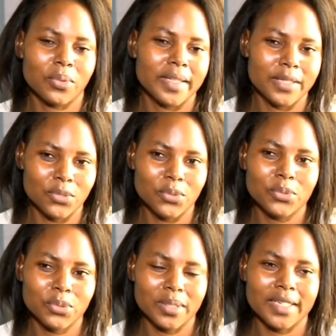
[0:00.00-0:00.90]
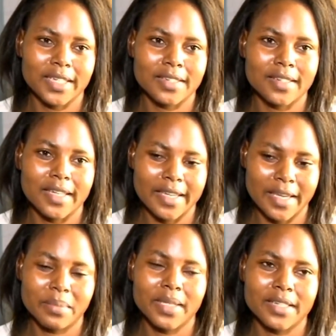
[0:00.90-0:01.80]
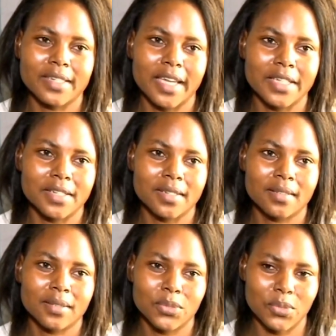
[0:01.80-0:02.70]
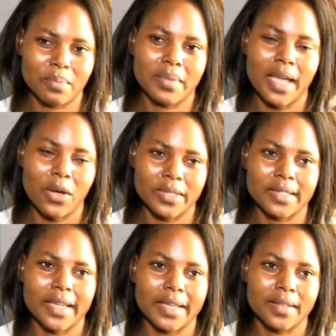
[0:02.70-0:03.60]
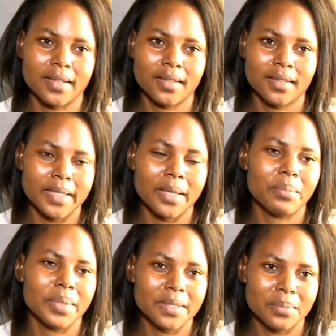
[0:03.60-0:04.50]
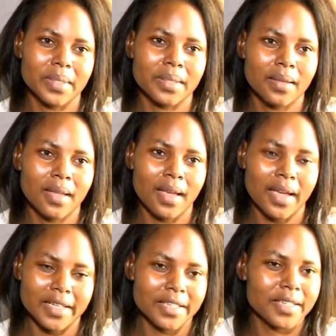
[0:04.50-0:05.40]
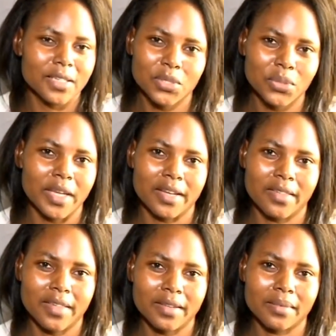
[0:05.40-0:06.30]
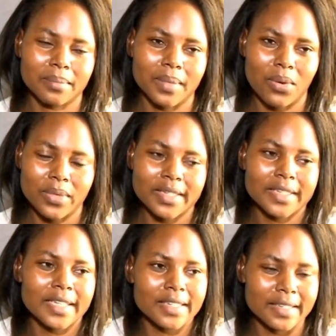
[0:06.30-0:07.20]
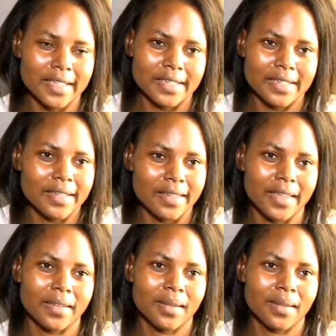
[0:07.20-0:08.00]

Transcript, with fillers: So the two soldiers, they came inside, took me outside, they beat me. I didn't do anything. I was just standing